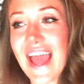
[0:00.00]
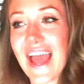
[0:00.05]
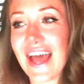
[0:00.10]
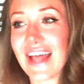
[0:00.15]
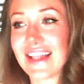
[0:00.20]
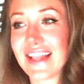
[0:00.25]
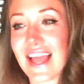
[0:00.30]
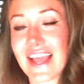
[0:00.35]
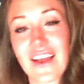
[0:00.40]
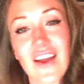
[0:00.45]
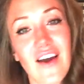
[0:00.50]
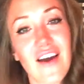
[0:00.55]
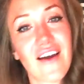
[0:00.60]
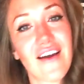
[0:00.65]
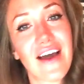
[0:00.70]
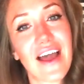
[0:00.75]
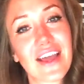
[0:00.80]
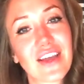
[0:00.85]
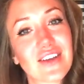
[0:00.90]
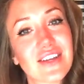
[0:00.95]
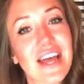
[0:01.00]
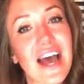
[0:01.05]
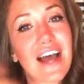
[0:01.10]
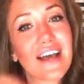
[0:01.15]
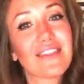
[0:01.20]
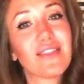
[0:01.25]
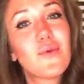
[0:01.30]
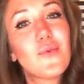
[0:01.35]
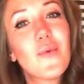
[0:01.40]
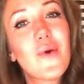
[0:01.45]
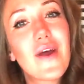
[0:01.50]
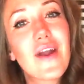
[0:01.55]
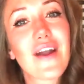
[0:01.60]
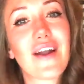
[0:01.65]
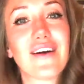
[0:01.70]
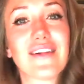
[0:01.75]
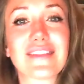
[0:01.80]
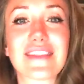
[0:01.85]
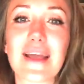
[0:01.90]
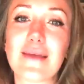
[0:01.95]
and like, oh, I could hug the
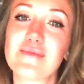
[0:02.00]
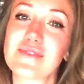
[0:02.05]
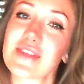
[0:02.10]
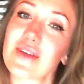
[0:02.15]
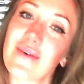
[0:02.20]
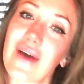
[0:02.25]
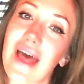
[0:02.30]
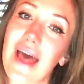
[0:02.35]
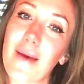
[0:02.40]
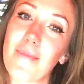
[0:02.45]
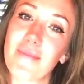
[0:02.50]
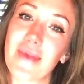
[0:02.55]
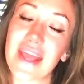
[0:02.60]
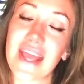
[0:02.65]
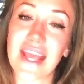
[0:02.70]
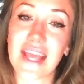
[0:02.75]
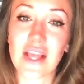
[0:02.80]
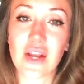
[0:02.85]
world, I'm so happy,